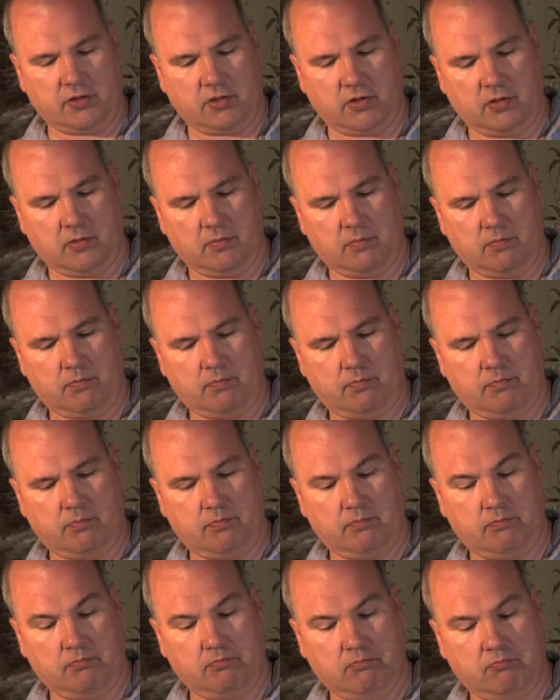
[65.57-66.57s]
are
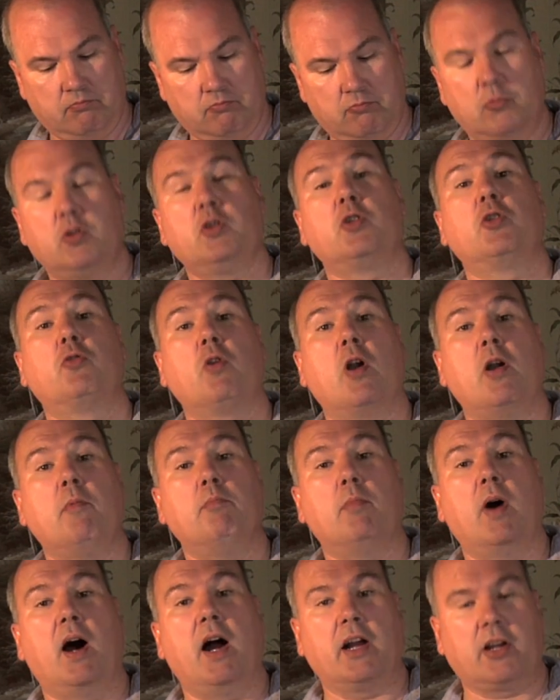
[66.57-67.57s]

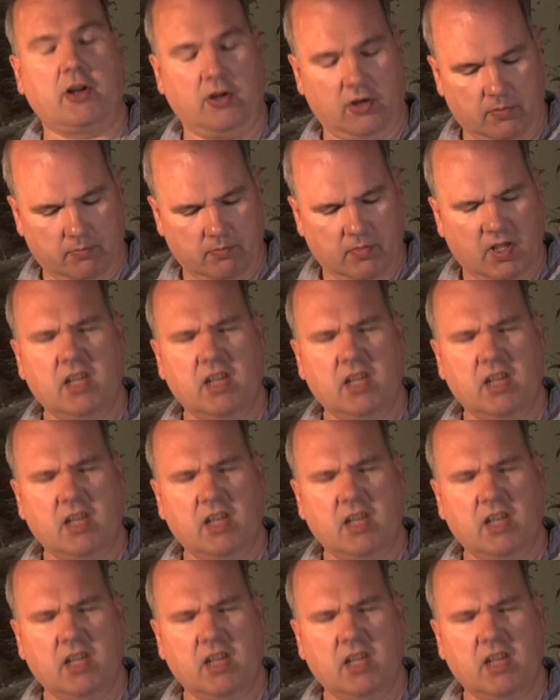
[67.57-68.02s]
Grumbacher.